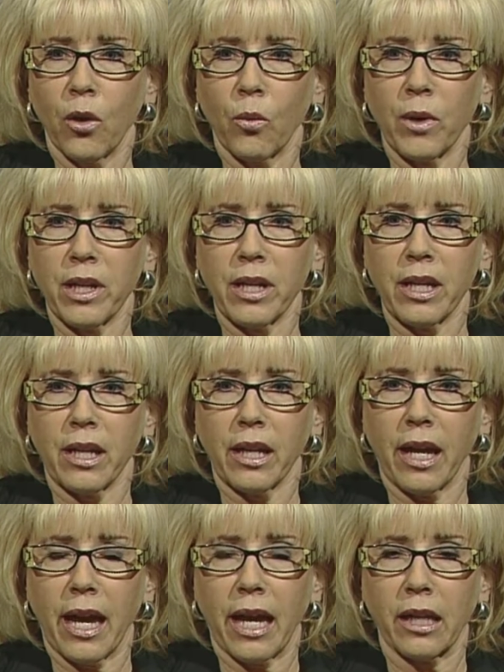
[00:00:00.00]
we
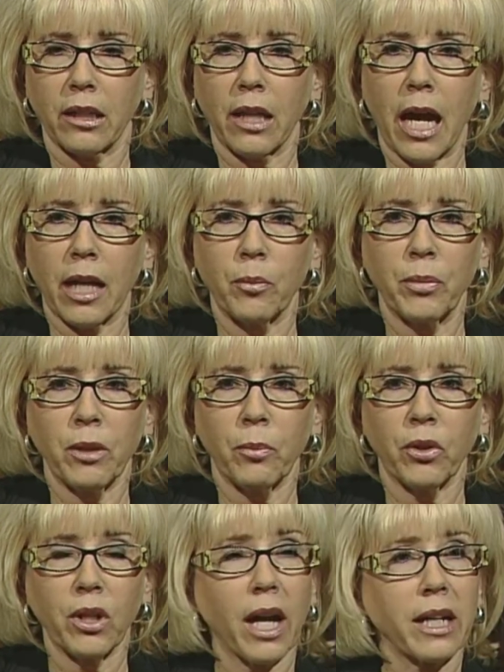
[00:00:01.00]
had a lot of
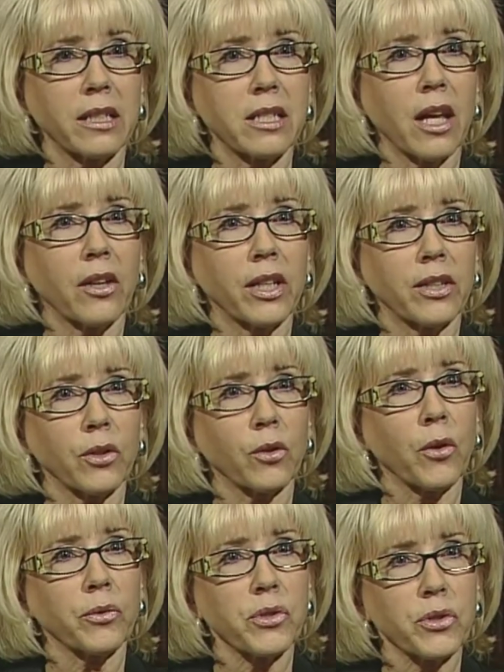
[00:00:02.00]
people kind of telling
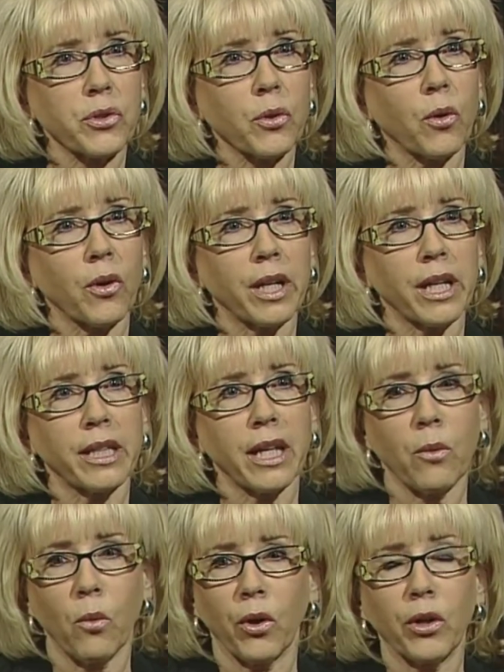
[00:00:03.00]
their own story and
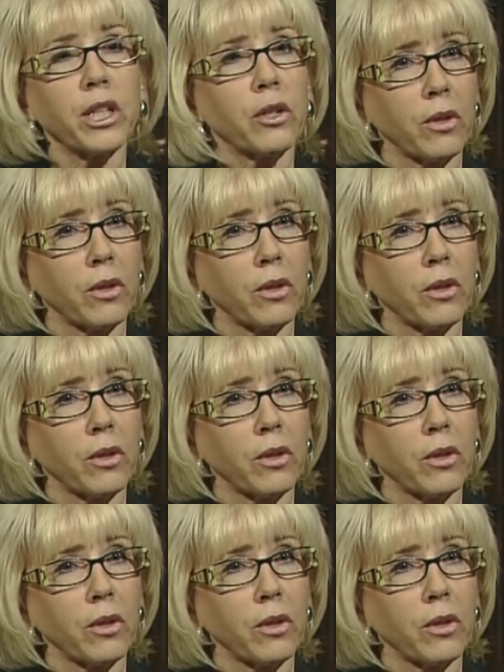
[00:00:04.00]
they weren't sure.